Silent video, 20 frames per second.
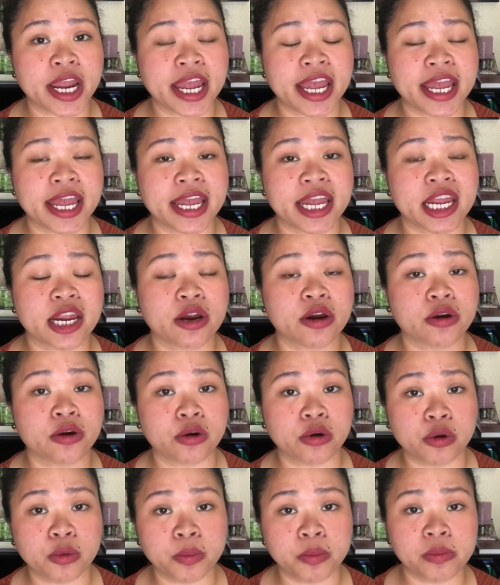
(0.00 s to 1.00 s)
a
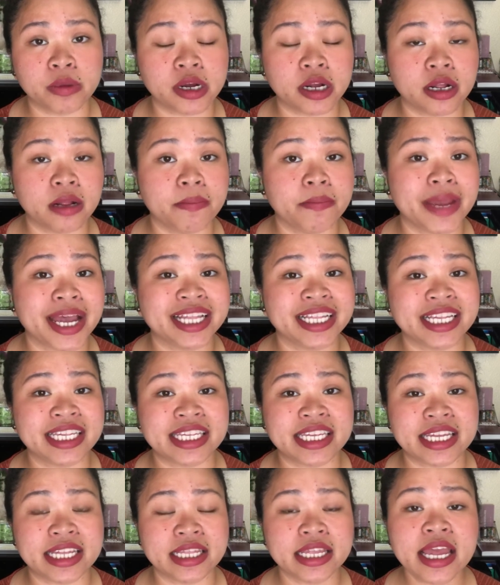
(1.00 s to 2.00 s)
herbal
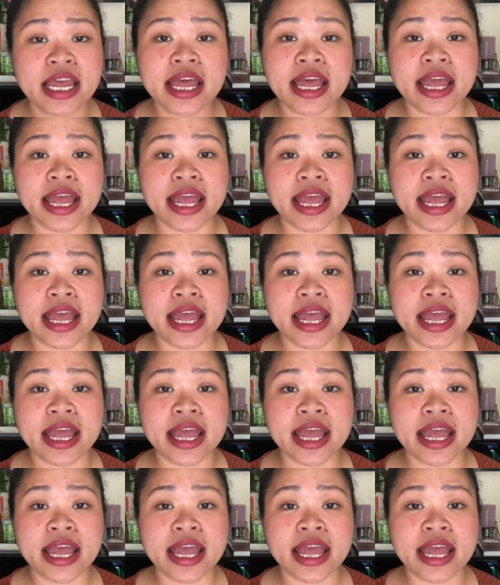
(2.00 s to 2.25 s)
medicine.